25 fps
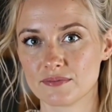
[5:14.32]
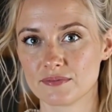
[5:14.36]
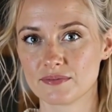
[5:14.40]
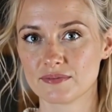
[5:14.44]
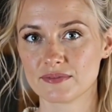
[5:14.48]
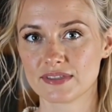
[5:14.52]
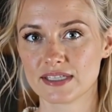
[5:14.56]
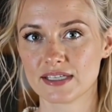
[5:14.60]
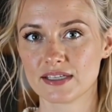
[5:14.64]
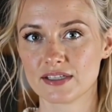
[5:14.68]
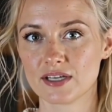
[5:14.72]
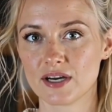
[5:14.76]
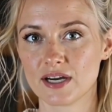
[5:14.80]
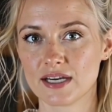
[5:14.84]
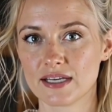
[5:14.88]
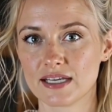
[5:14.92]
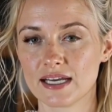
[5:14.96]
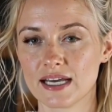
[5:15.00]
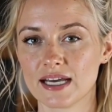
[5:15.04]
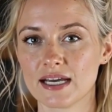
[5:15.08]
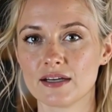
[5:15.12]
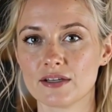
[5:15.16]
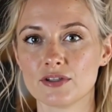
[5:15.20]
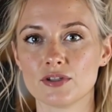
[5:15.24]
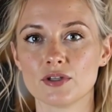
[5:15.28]
Did not
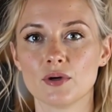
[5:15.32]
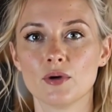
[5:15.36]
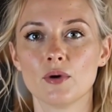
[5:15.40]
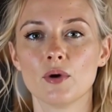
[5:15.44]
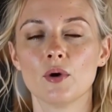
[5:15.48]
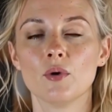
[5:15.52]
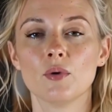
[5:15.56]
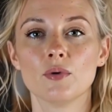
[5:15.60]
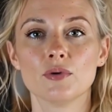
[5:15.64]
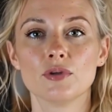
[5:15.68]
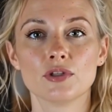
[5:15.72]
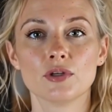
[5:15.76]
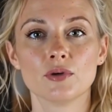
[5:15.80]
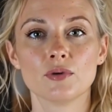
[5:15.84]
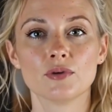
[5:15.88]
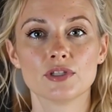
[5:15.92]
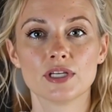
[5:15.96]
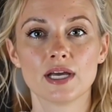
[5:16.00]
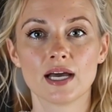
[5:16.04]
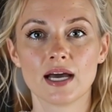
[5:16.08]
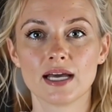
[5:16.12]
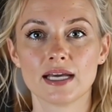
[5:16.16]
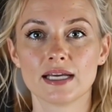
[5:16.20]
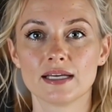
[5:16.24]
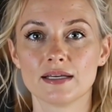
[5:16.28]
Hector also
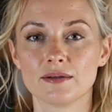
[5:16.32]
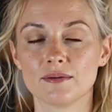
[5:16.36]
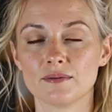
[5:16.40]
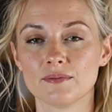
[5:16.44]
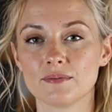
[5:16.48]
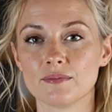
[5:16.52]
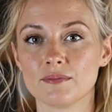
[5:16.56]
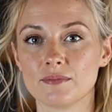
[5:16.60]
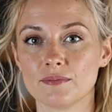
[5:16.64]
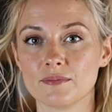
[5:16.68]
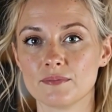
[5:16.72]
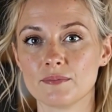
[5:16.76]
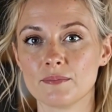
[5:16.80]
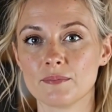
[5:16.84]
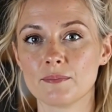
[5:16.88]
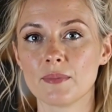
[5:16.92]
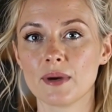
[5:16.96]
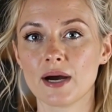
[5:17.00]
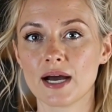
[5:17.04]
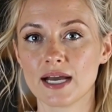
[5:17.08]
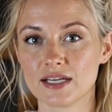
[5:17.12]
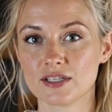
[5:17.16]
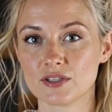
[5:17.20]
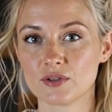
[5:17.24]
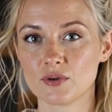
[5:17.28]
die?
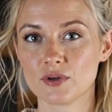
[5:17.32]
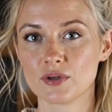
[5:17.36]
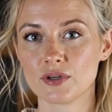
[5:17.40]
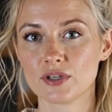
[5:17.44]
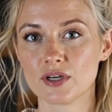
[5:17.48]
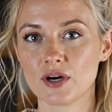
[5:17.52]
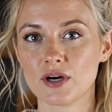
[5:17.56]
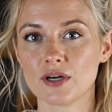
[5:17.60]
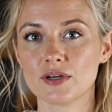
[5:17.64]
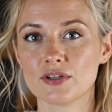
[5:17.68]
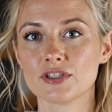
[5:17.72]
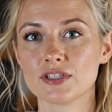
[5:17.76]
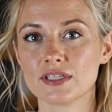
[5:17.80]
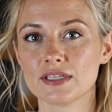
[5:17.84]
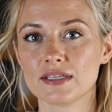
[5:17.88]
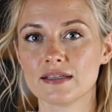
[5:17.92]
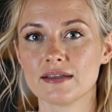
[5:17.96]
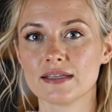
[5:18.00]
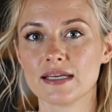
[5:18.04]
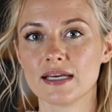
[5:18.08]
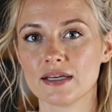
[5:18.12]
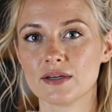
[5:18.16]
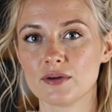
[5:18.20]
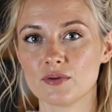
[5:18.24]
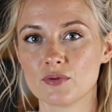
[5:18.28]
By your logic
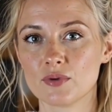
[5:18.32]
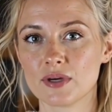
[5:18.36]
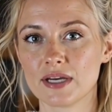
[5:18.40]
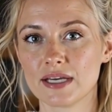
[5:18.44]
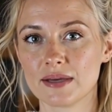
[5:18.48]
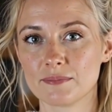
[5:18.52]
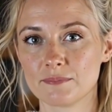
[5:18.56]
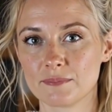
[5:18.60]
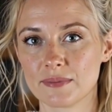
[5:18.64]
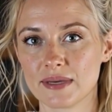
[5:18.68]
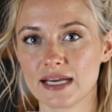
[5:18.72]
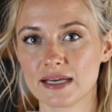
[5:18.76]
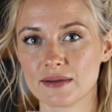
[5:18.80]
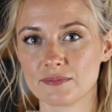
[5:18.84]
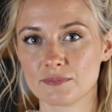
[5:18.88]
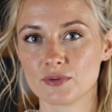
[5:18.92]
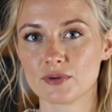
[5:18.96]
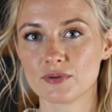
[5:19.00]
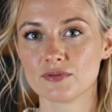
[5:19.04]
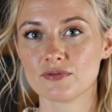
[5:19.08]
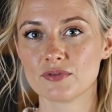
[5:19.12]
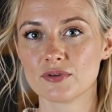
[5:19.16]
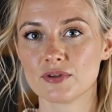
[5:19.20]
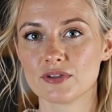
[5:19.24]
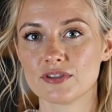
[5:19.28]
that a great man
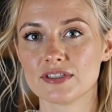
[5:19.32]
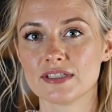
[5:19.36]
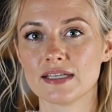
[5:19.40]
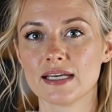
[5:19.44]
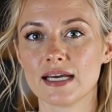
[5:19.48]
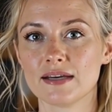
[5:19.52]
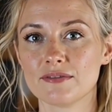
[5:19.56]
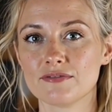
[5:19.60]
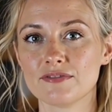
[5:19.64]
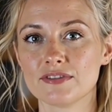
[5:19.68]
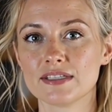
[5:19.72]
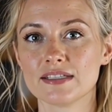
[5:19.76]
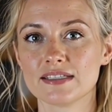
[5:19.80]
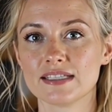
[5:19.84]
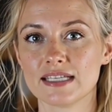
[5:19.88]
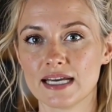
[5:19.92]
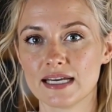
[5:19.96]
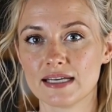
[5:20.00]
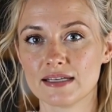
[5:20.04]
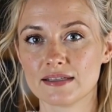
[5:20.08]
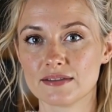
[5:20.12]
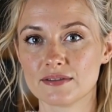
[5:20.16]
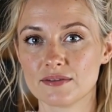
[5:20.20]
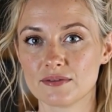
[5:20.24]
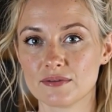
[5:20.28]
prefers life to
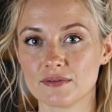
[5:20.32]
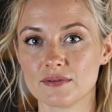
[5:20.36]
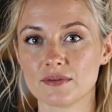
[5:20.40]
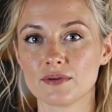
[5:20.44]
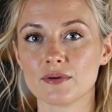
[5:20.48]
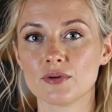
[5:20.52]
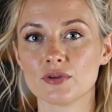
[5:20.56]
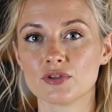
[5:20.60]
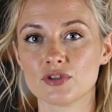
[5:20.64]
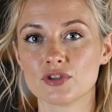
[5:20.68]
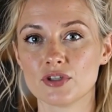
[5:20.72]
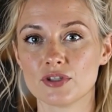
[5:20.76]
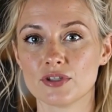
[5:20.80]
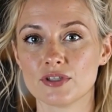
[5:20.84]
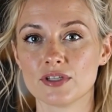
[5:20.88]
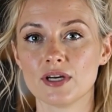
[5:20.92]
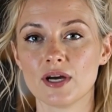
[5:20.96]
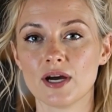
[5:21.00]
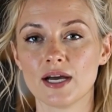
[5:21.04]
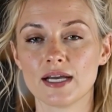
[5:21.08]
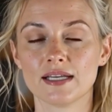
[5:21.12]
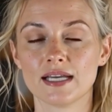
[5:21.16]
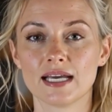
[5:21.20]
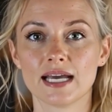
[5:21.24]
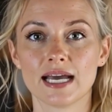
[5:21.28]
death, should
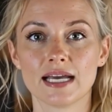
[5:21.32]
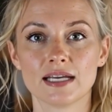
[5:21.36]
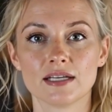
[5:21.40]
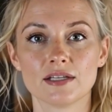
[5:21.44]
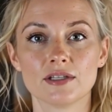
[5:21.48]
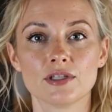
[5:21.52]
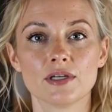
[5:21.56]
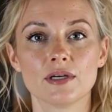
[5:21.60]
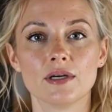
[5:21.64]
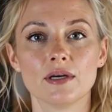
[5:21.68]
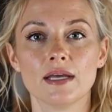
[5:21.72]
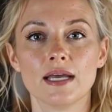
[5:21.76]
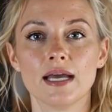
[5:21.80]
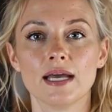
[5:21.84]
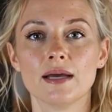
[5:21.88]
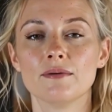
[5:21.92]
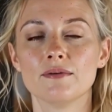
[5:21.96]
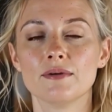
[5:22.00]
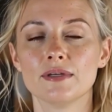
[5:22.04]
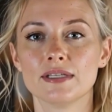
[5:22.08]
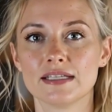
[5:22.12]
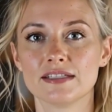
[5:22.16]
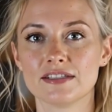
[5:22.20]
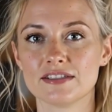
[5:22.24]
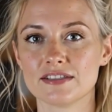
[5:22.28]
not Hector have
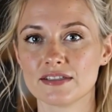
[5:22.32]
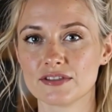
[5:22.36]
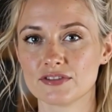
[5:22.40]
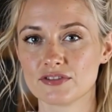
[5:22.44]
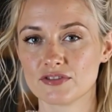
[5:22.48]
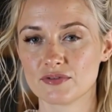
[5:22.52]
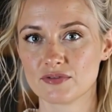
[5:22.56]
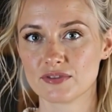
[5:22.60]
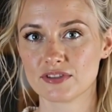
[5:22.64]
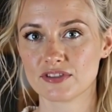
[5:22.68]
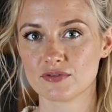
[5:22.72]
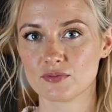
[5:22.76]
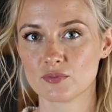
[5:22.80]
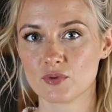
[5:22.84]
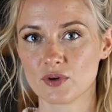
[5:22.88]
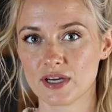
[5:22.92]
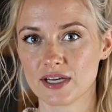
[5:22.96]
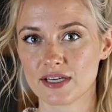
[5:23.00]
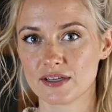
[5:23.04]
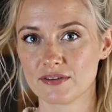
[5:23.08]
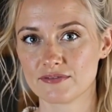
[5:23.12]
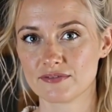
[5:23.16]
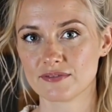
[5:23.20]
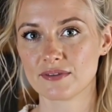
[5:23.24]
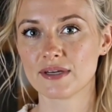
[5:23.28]
listened to his
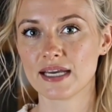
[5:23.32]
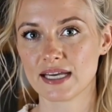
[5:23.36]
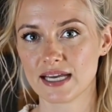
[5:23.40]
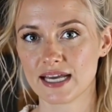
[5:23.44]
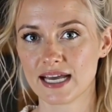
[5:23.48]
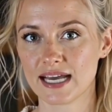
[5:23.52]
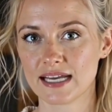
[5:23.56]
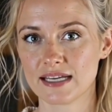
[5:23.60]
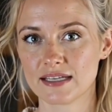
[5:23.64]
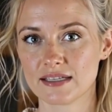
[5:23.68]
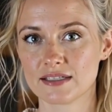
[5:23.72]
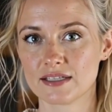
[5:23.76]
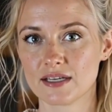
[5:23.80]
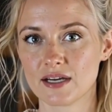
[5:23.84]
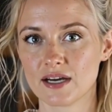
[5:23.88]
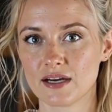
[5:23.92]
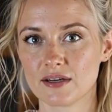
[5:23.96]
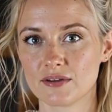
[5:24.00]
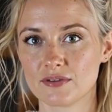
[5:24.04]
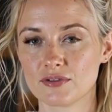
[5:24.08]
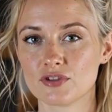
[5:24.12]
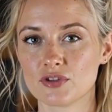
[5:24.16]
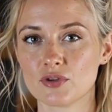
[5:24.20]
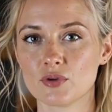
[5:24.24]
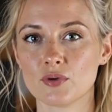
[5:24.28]
wife and
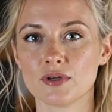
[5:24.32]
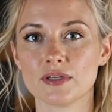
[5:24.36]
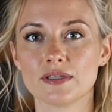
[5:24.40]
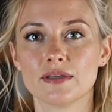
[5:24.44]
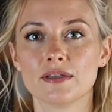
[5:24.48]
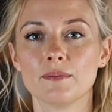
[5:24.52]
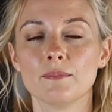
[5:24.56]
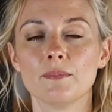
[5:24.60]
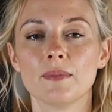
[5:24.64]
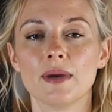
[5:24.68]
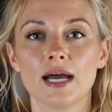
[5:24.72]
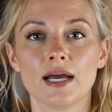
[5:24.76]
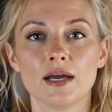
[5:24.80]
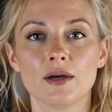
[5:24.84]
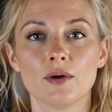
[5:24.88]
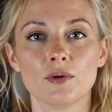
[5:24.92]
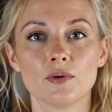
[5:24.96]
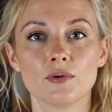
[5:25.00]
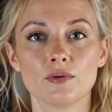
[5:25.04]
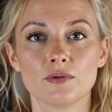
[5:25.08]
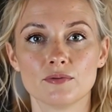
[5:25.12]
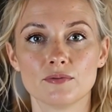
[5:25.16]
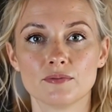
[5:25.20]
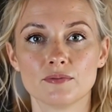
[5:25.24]
not joined the battle?